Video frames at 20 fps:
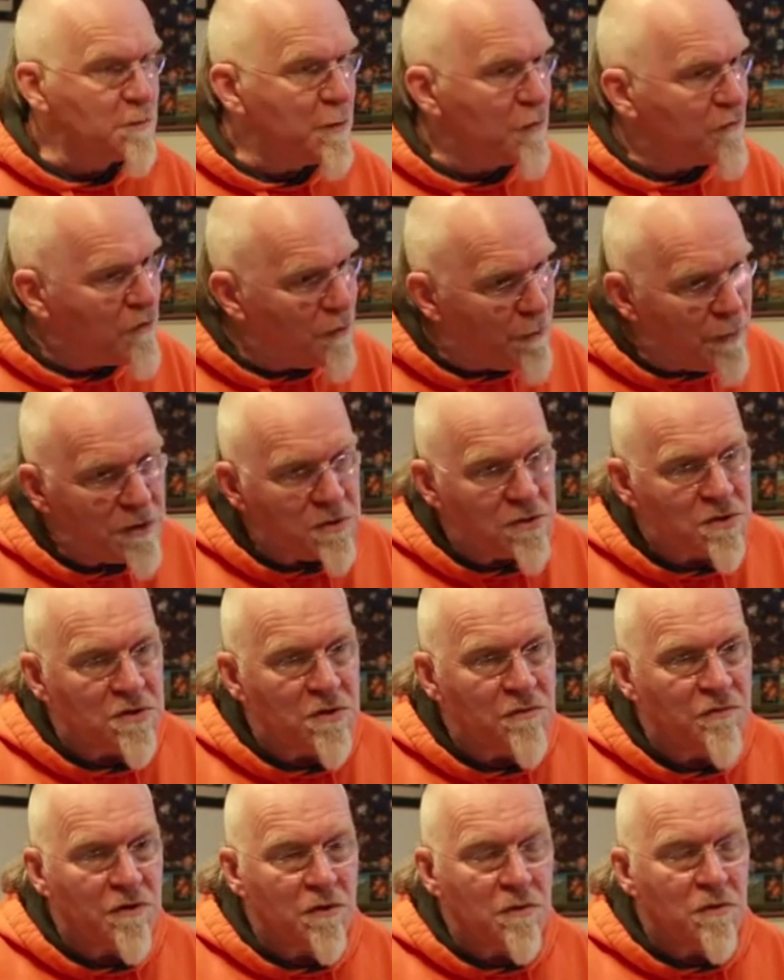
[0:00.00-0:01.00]
But for most
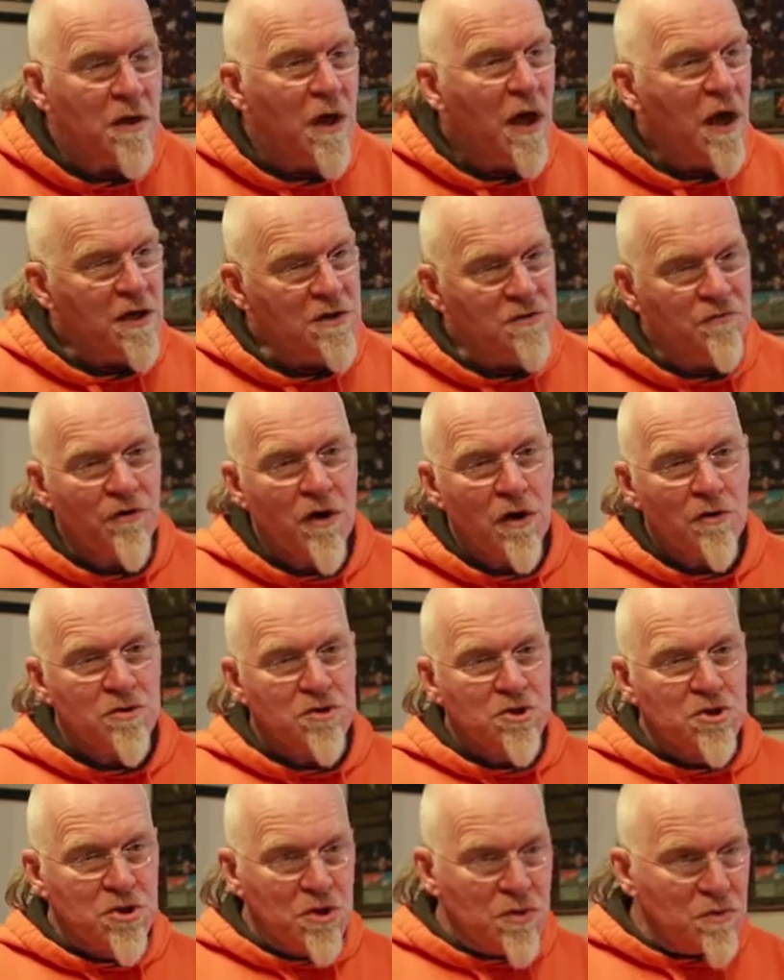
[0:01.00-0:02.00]
of you, as far
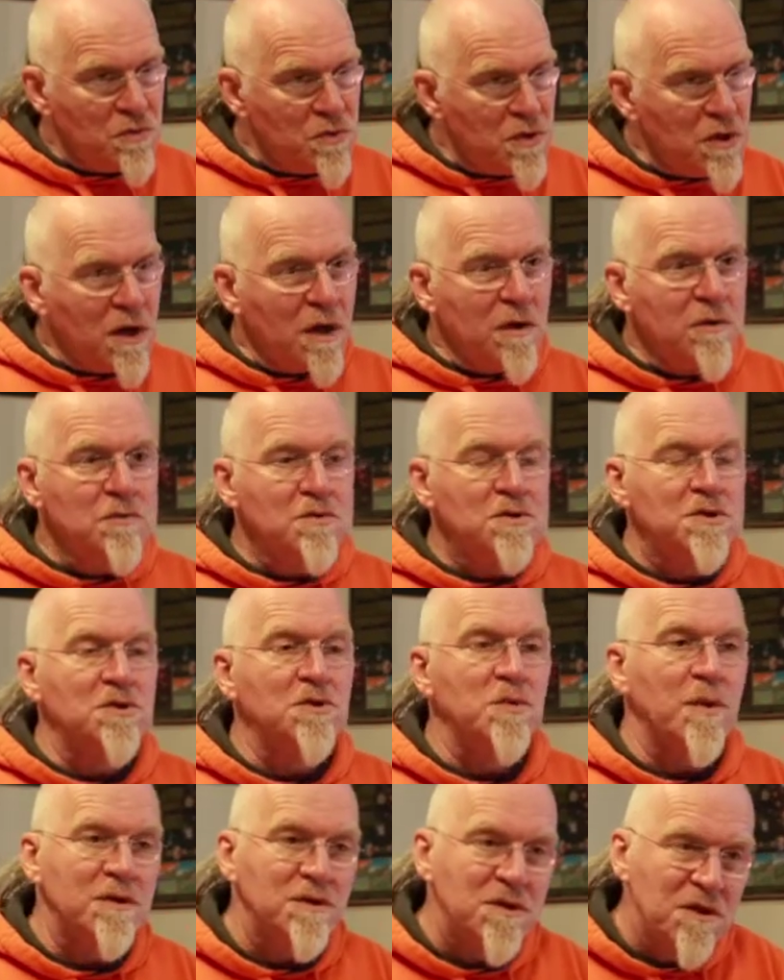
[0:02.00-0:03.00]
as June goes,
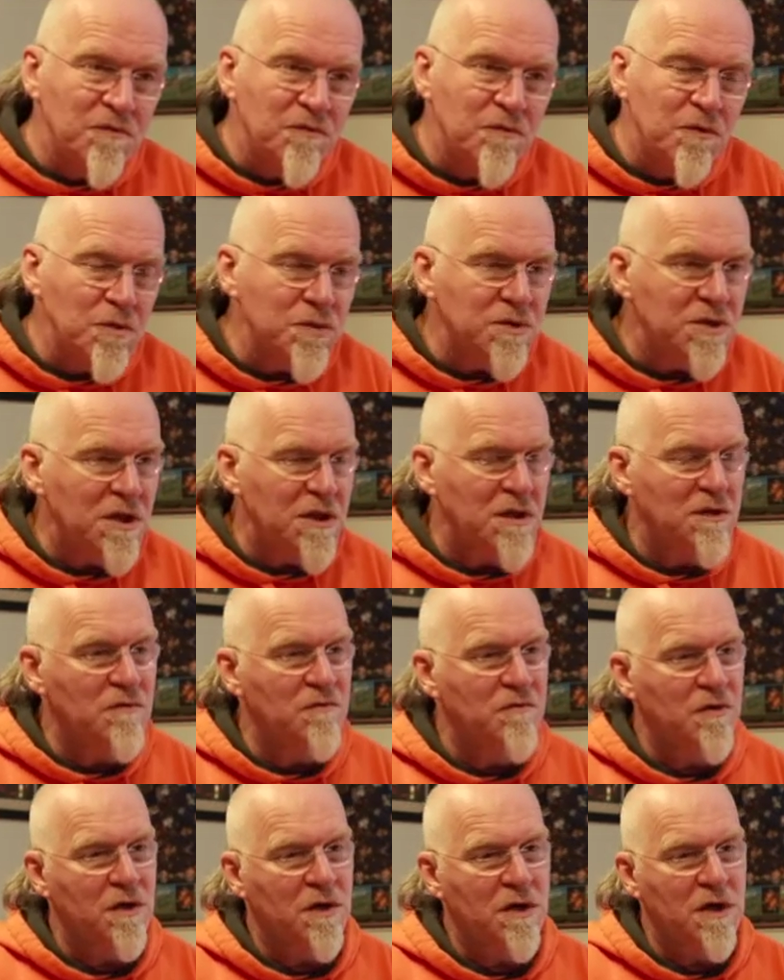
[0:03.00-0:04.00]
2014
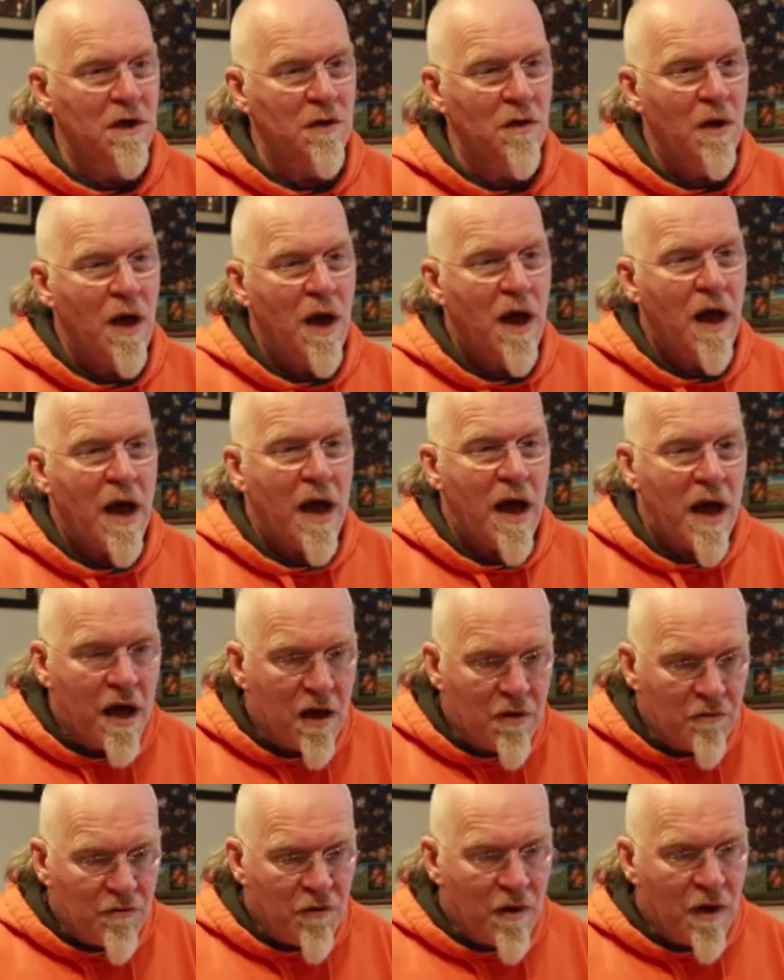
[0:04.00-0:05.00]
Virgo,
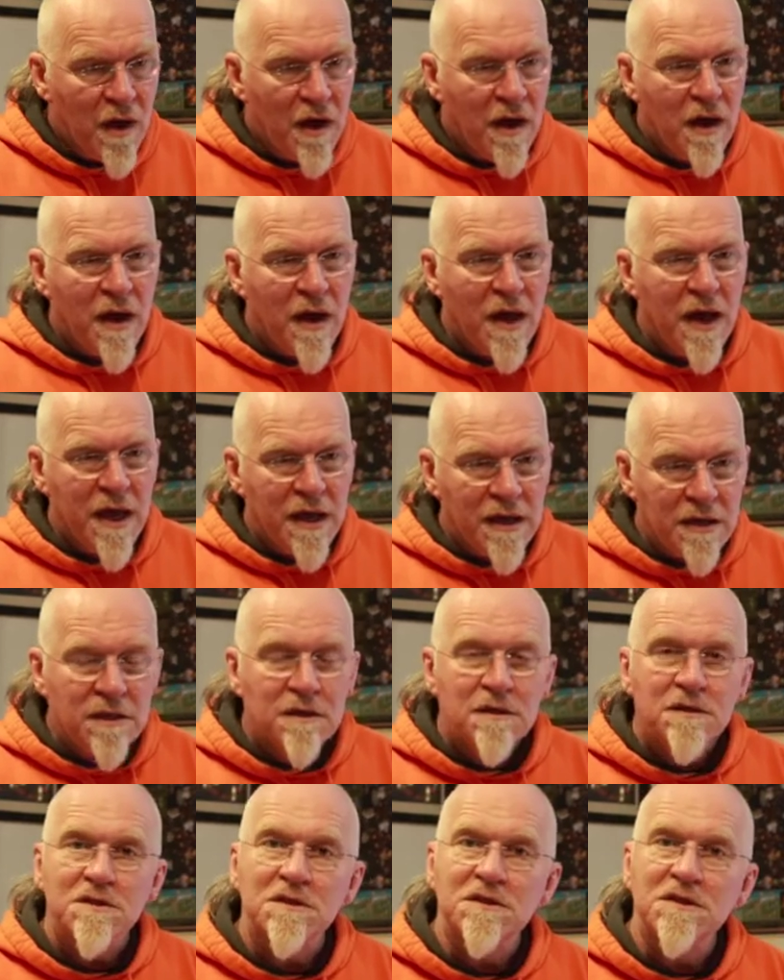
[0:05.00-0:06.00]
have
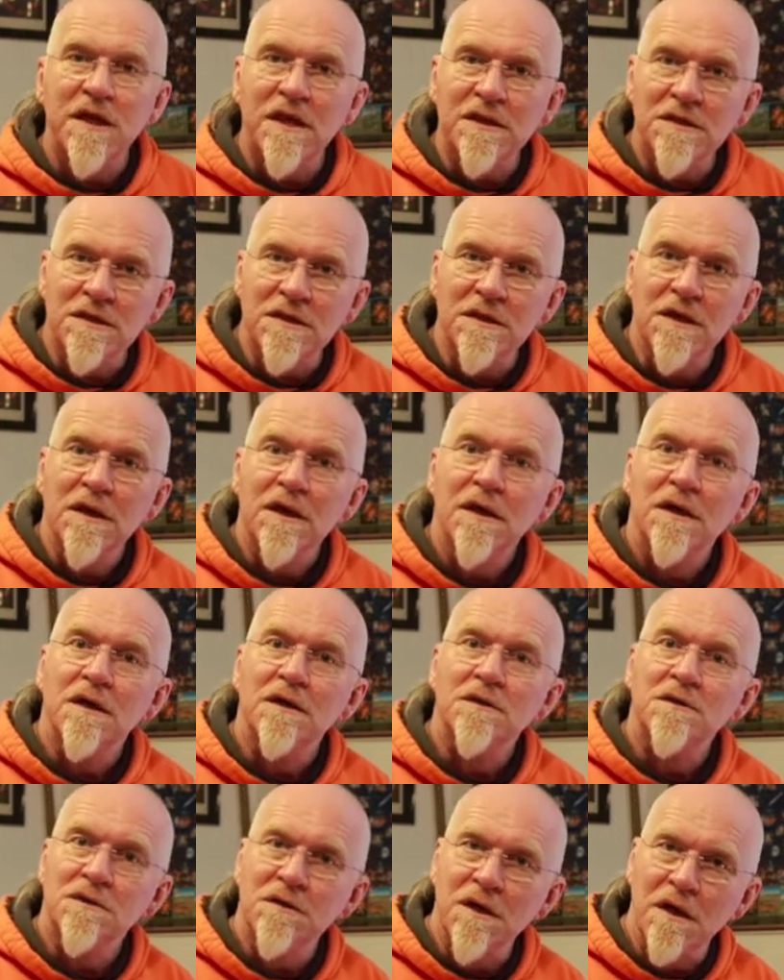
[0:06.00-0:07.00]
a steady
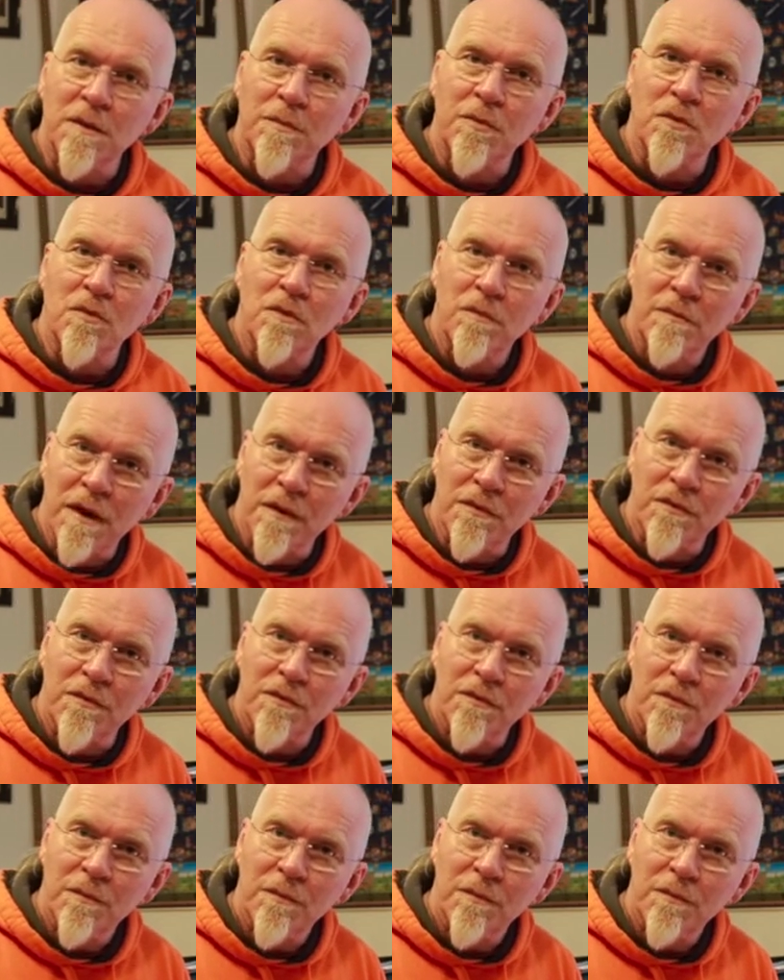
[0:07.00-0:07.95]
and stable month.